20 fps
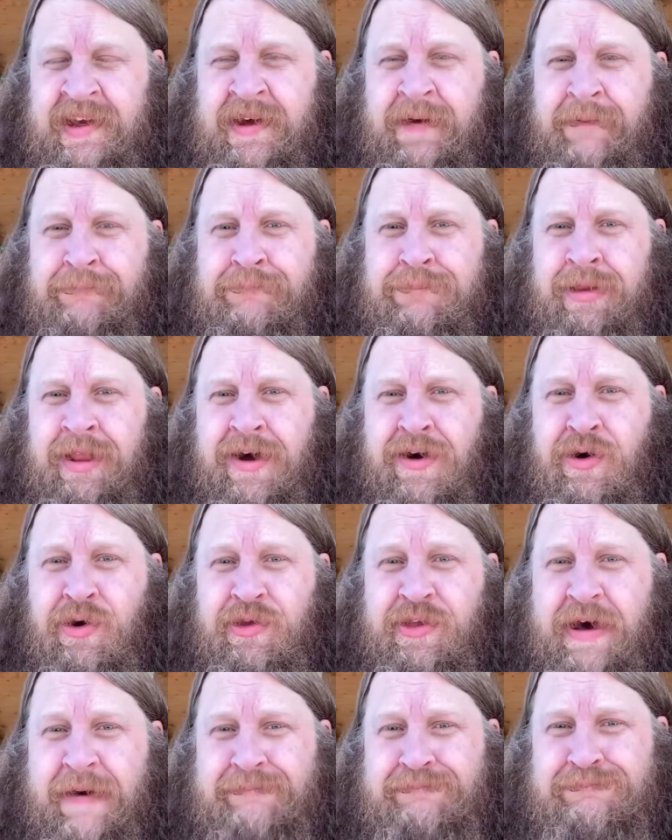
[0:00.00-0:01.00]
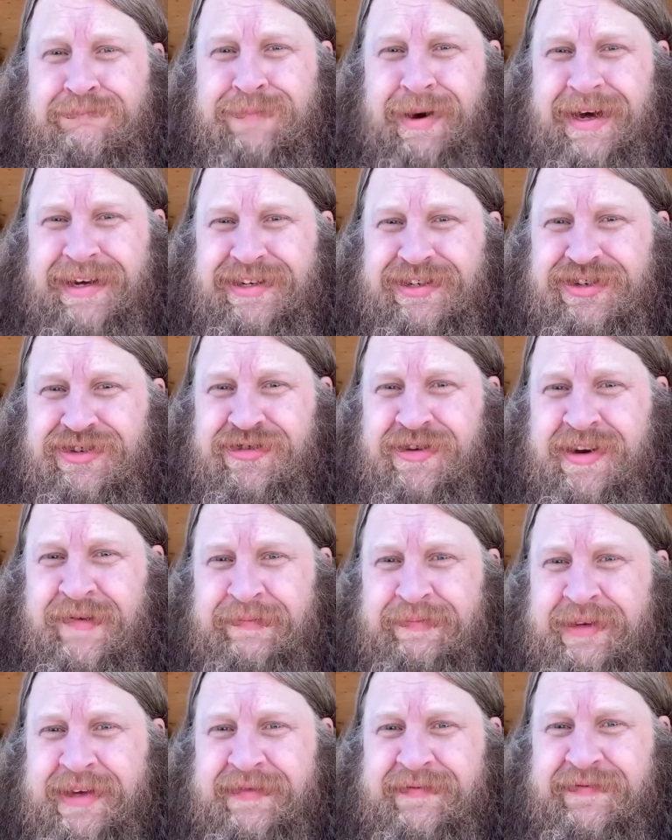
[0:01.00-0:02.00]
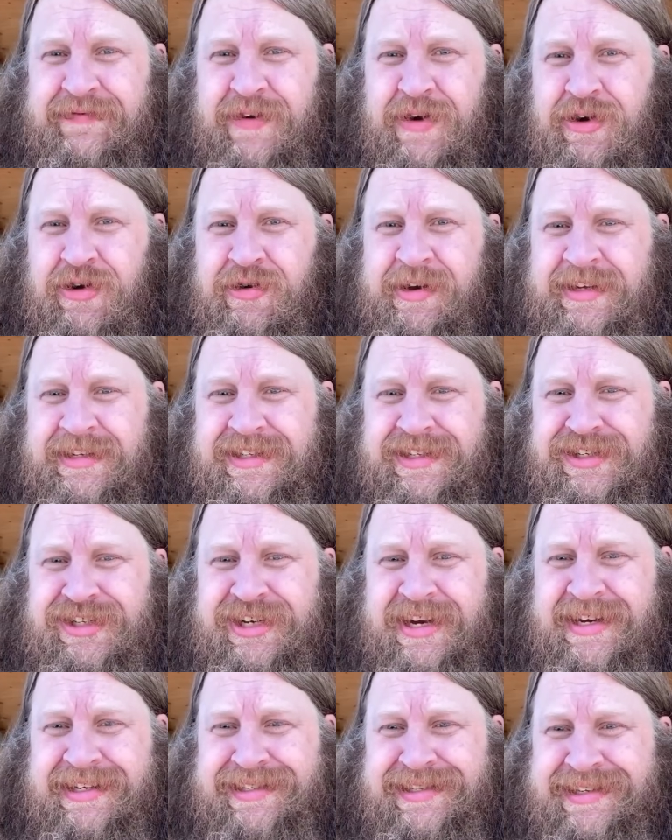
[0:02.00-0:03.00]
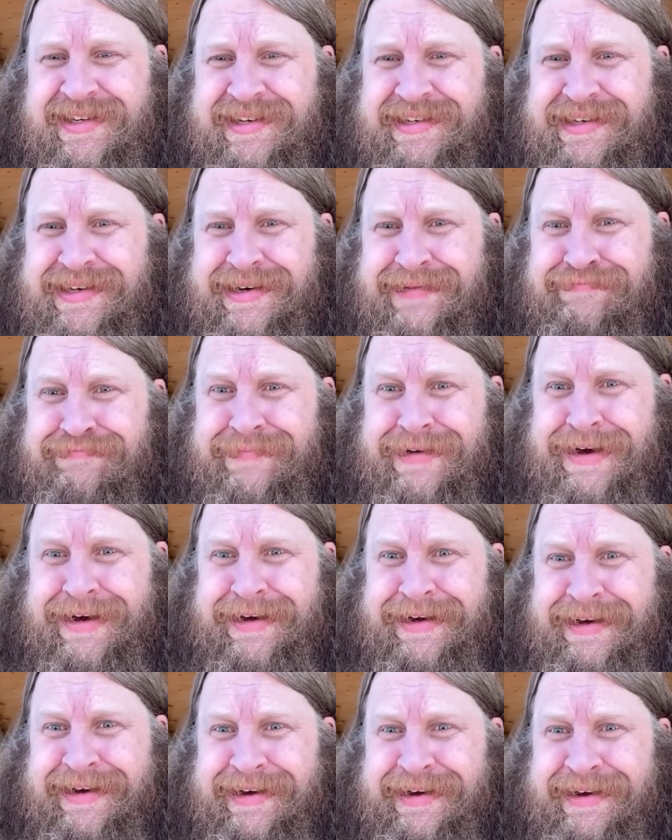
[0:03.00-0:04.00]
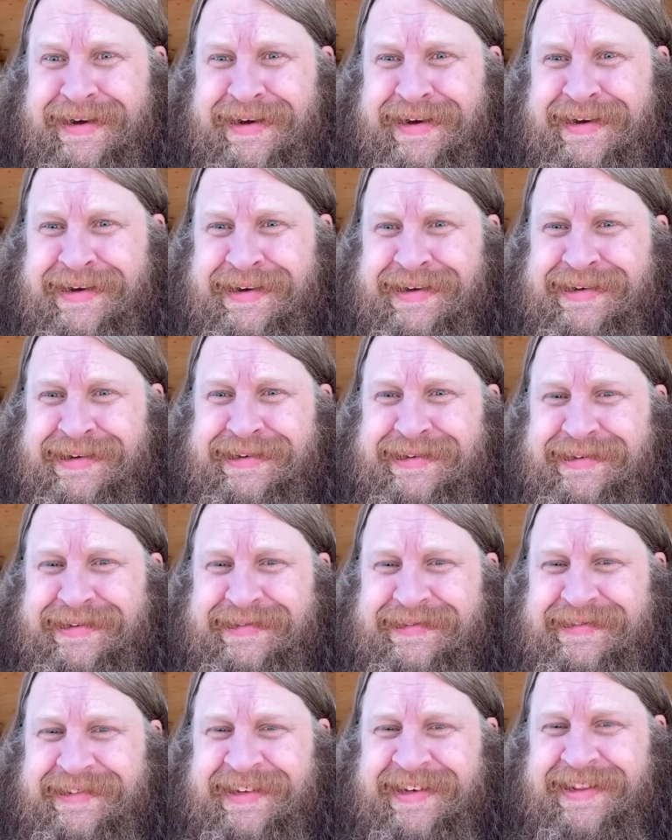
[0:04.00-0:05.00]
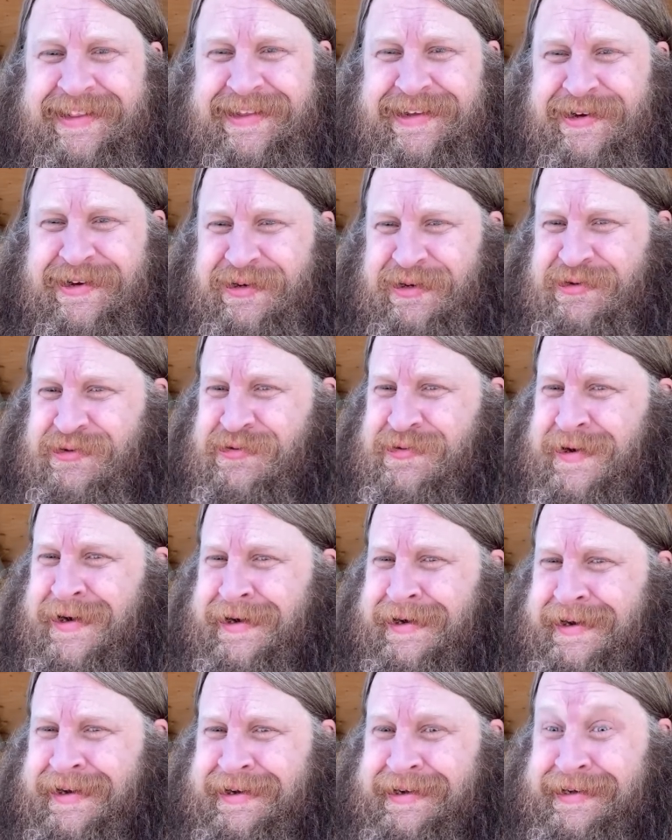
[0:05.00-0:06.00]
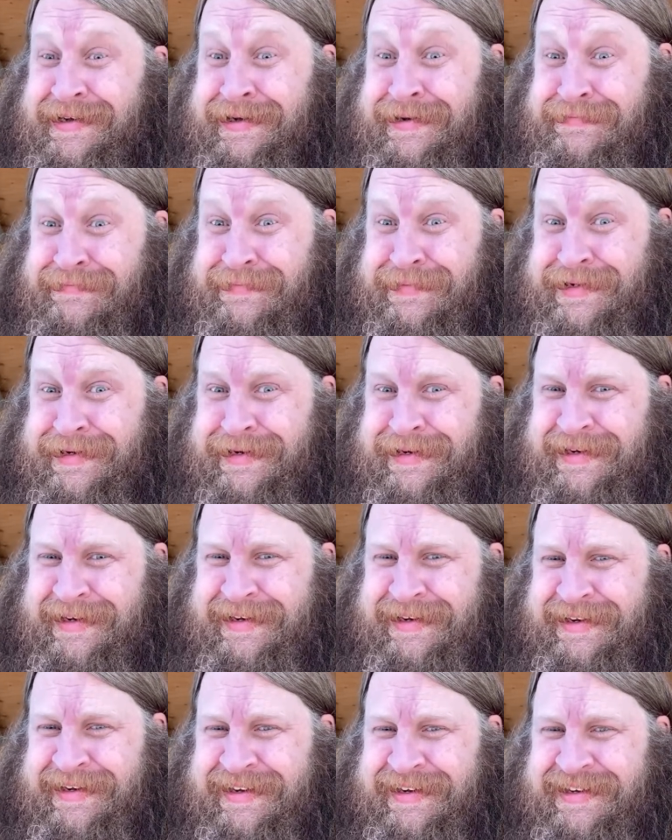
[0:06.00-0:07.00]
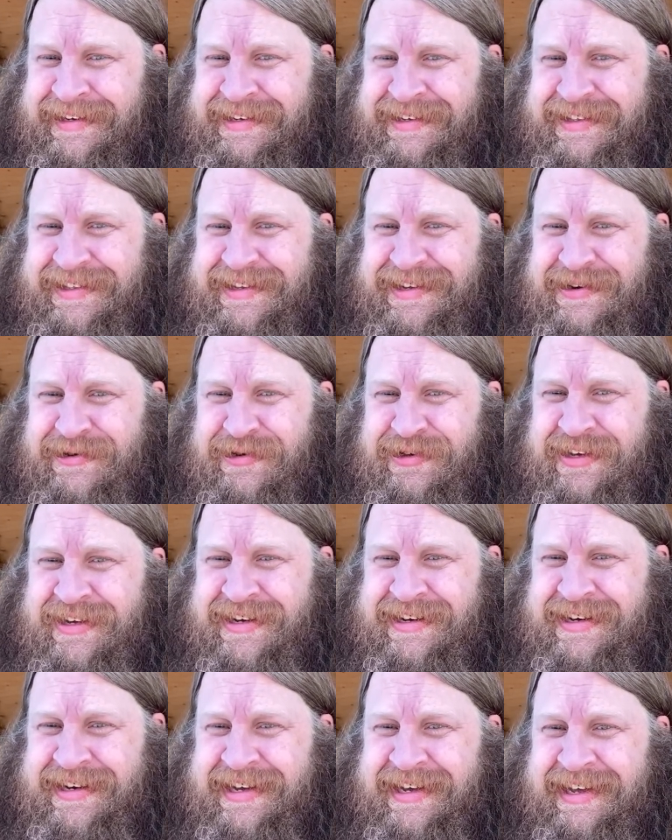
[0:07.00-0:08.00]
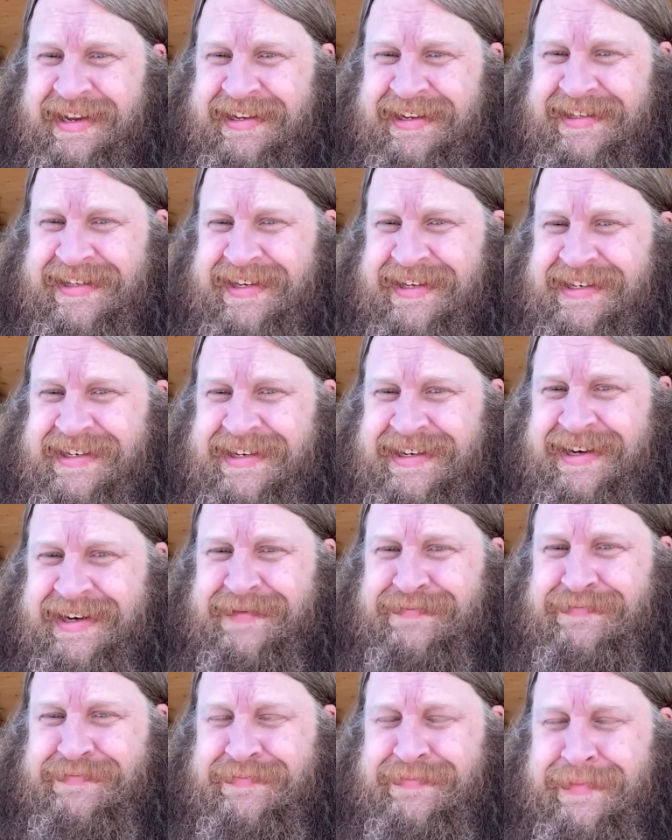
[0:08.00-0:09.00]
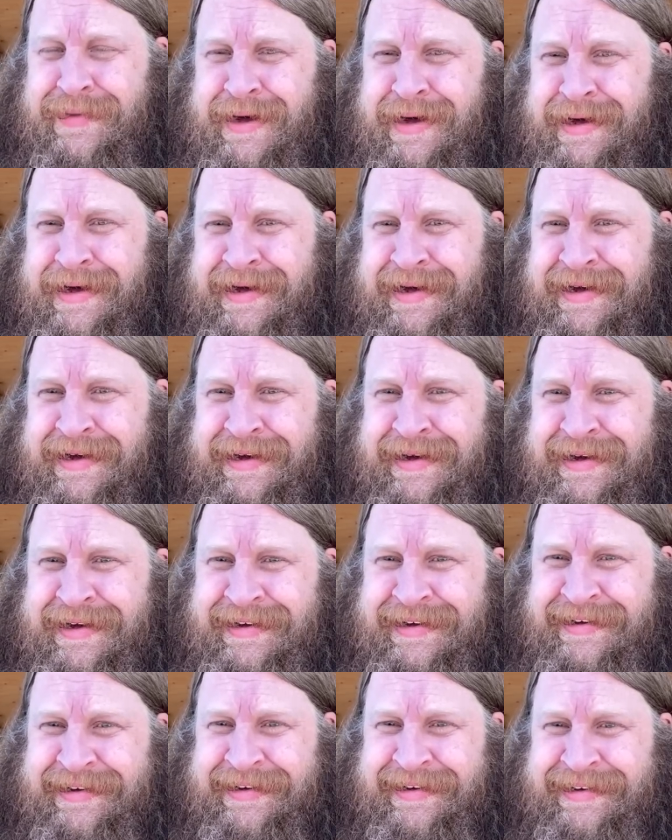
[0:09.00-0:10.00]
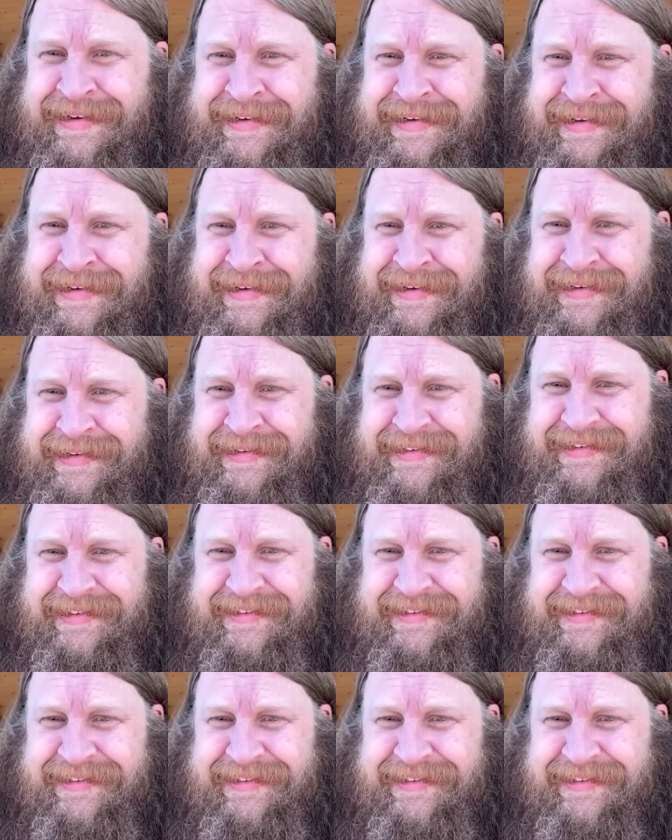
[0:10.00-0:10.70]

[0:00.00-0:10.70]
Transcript: Blow the butt trumpet for us, Jason. Come on. You know you wanna. Come on. You know you need to. Come on.